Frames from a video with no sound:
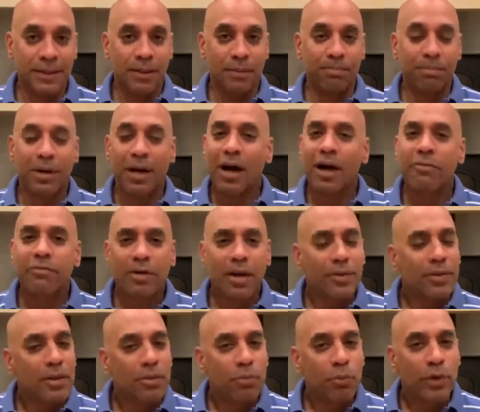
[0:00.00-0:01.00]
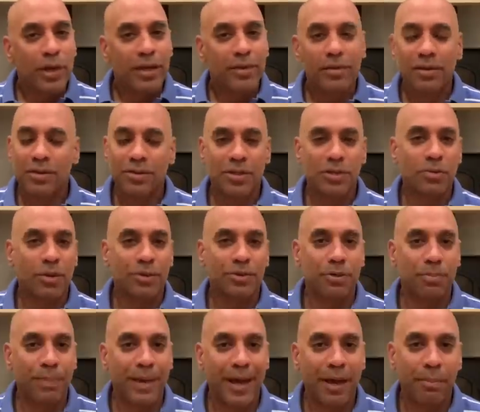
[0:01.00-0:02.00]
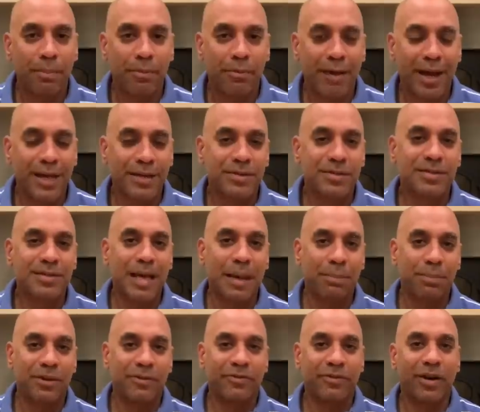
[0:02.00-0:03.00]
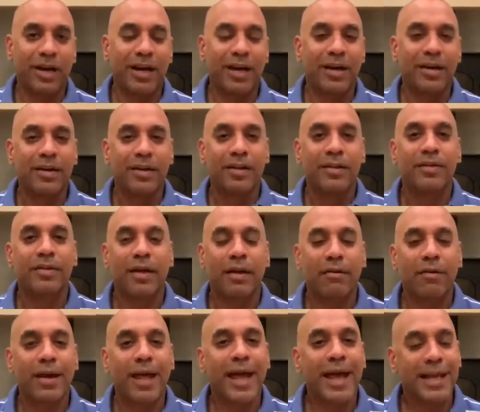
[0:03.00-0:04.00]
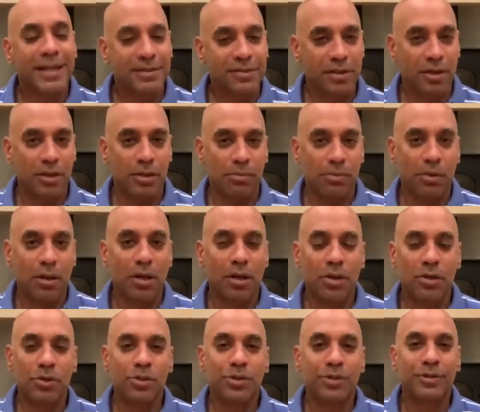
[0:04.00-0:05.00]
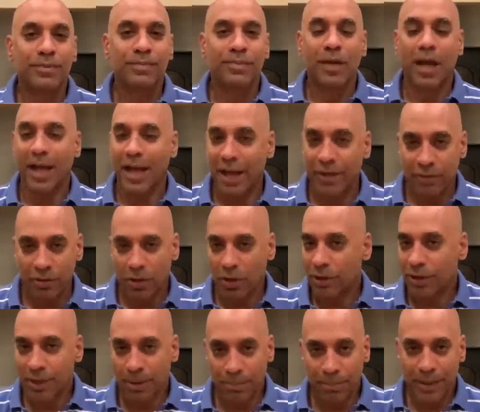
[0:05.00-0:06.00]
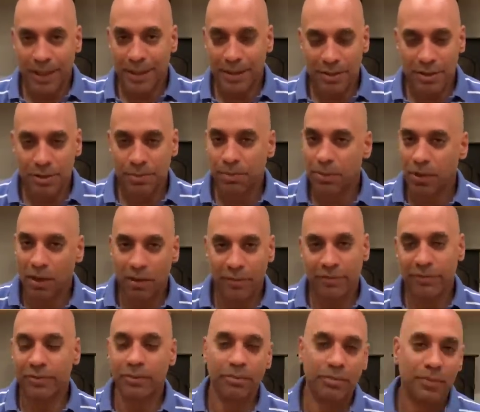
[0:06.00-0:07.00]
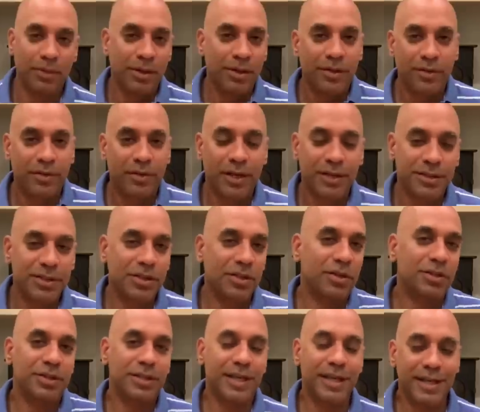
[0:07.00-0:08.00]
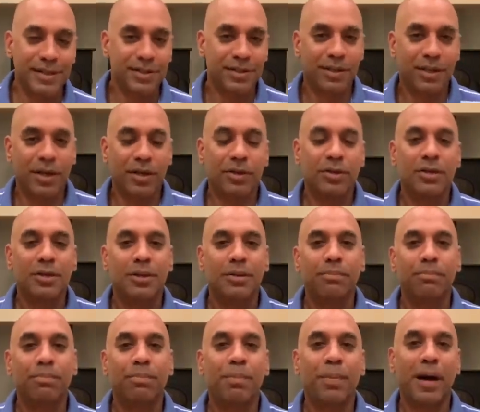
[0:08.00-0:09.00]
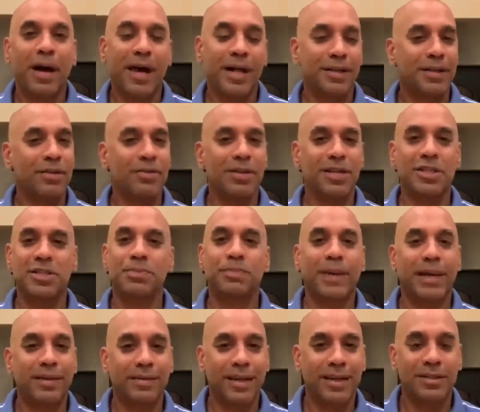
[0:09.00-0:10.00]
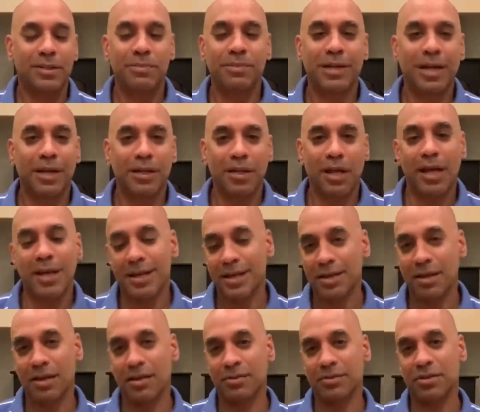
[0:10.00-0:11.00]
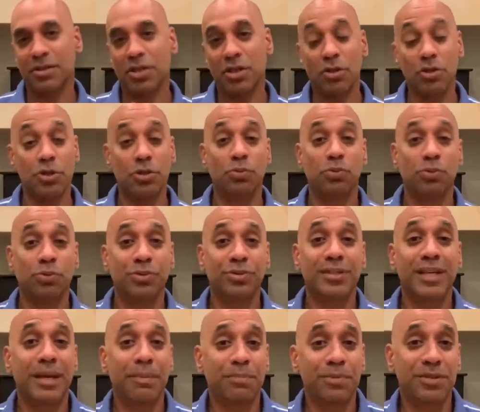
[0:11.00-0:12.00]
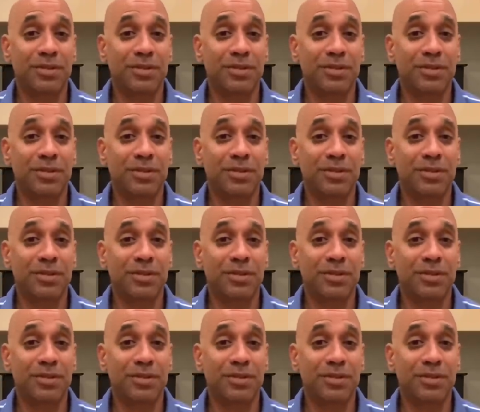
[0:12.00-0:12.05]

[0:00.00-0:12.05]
But I've run them with a 200 pound Marantz amplifier. They're an 8-ohm load. I haven't got the impedance plot from 30 odd years ago, but I don't expect there to be any unusual dips